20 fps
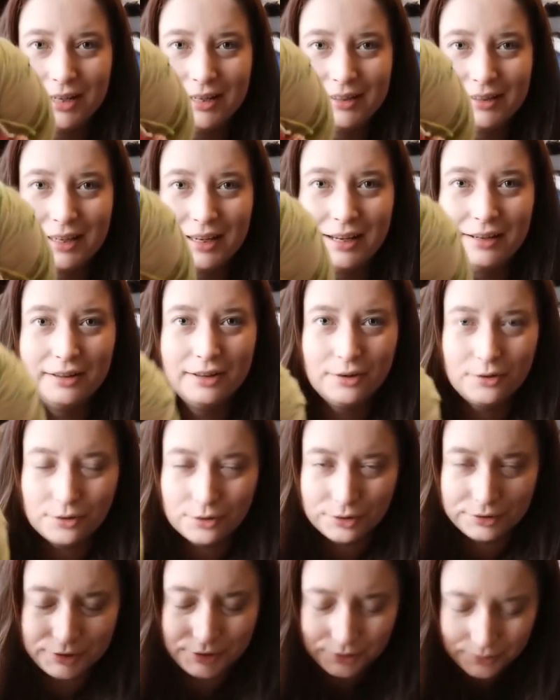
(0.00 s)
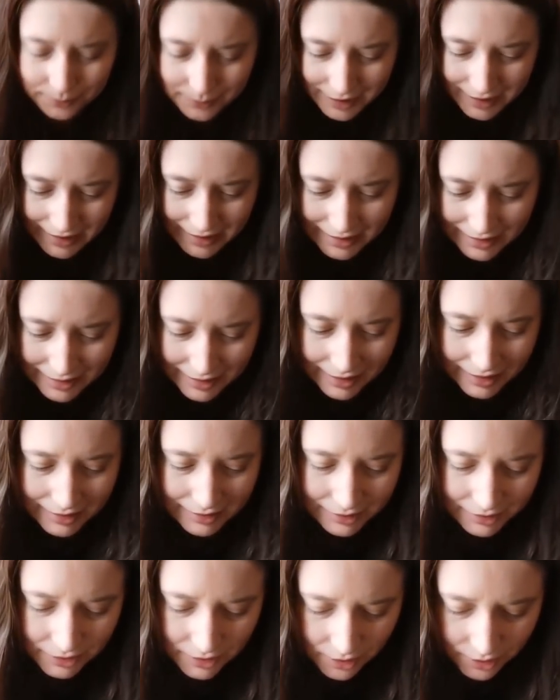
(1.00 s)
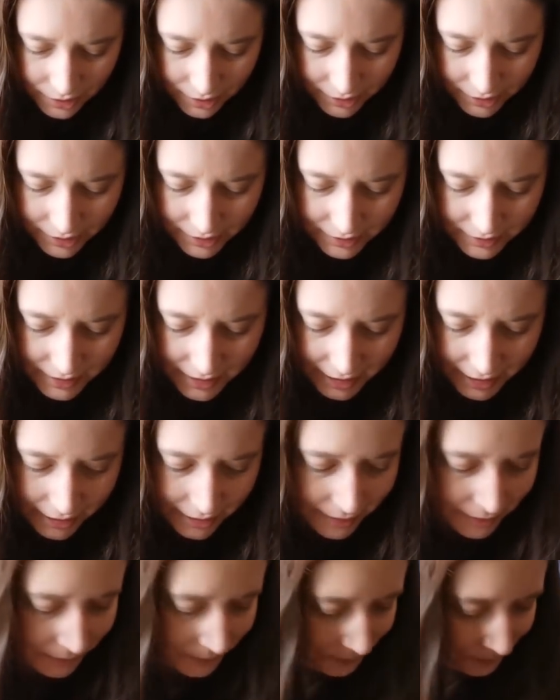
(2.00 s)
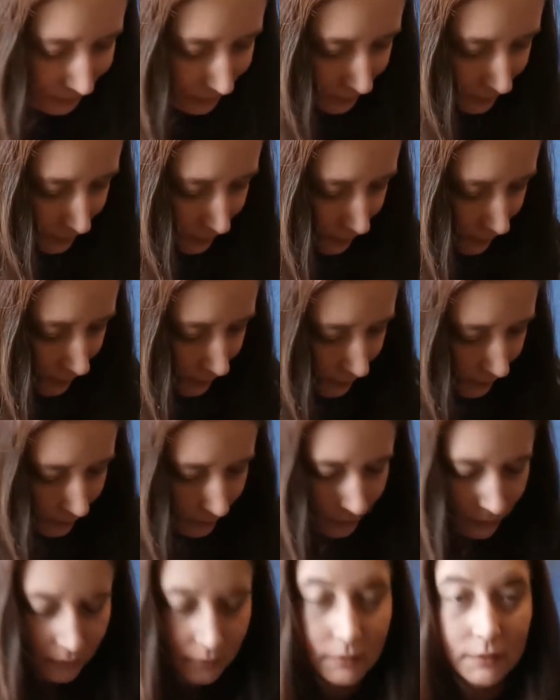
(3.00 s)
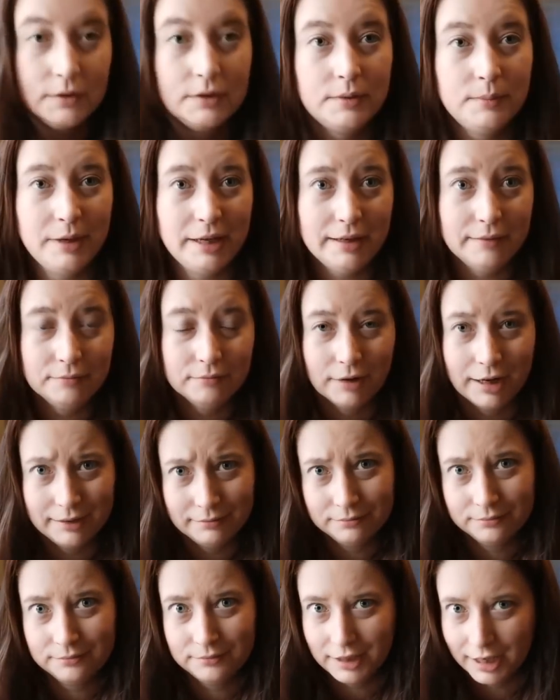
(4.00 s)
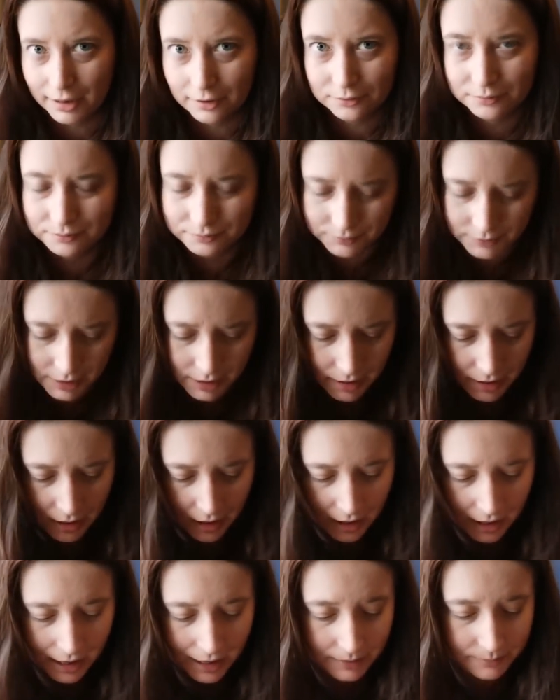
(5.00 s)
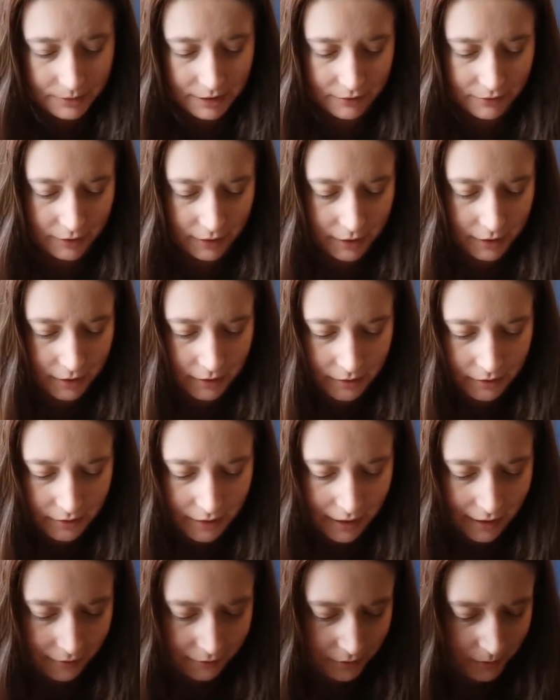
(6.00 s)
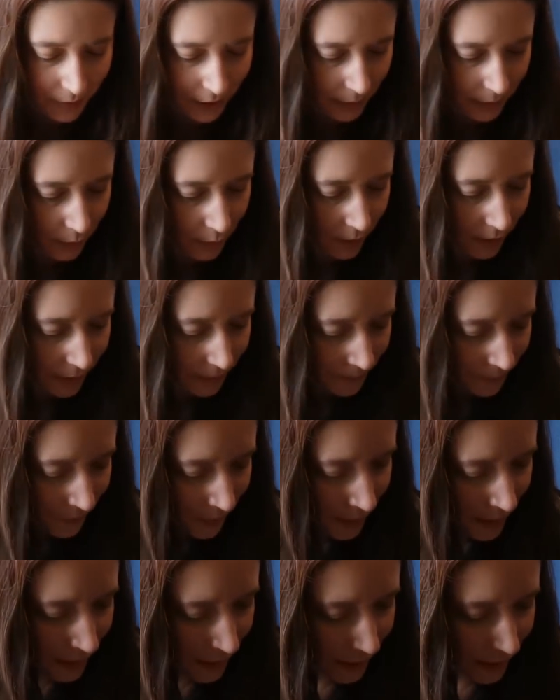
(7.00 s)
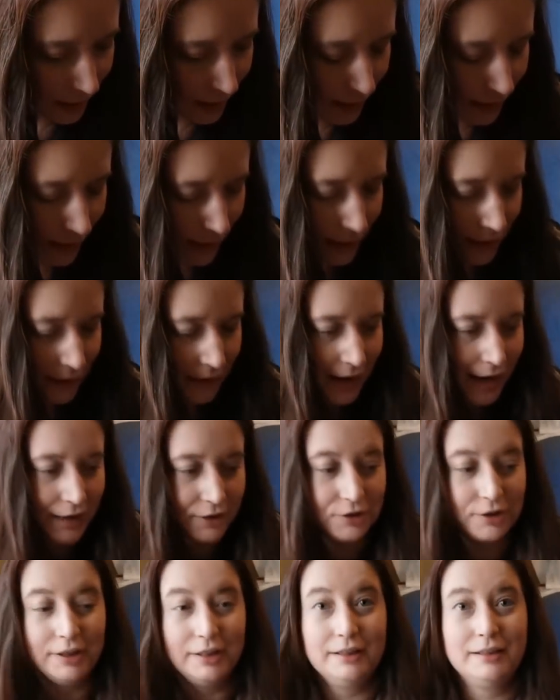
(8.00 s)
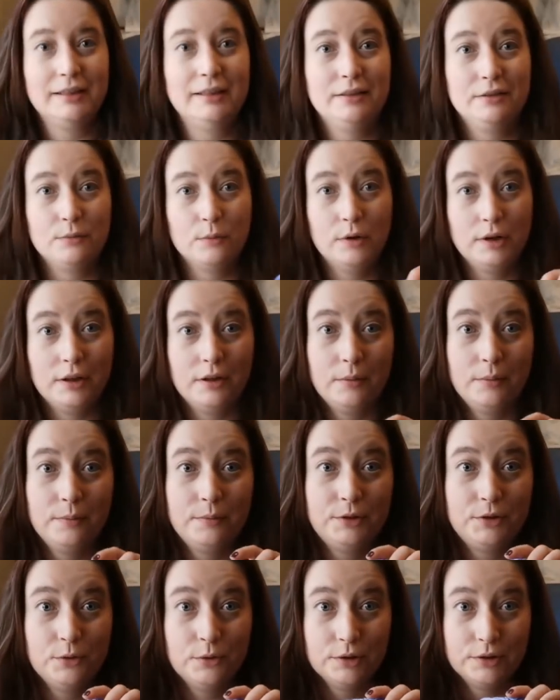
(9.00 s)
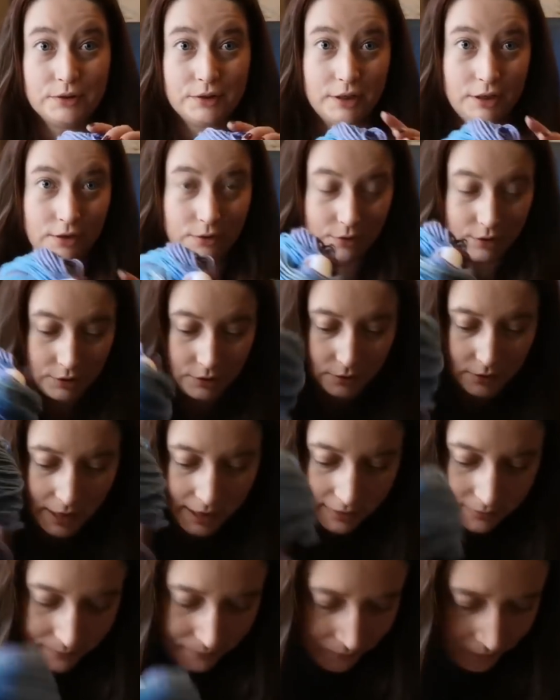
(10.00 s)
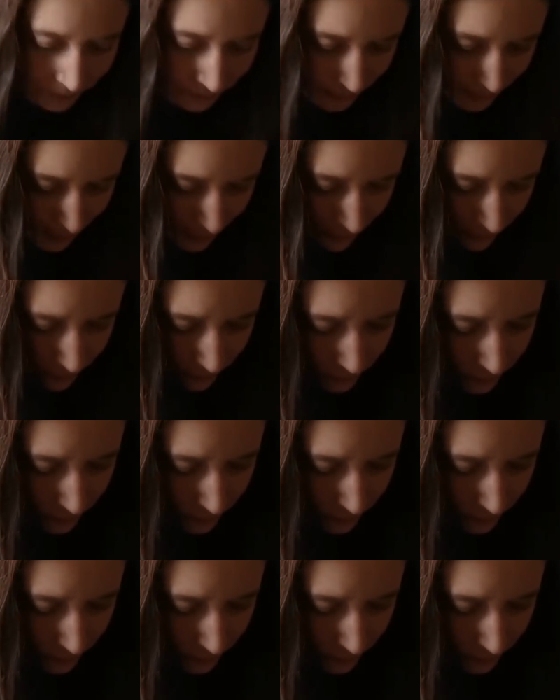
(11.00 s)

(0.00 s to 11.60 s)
She is a local to me yarn dyer. To me right now. I'm definitely gonna have to buy more. And Ashland is one of the stores that you could do that.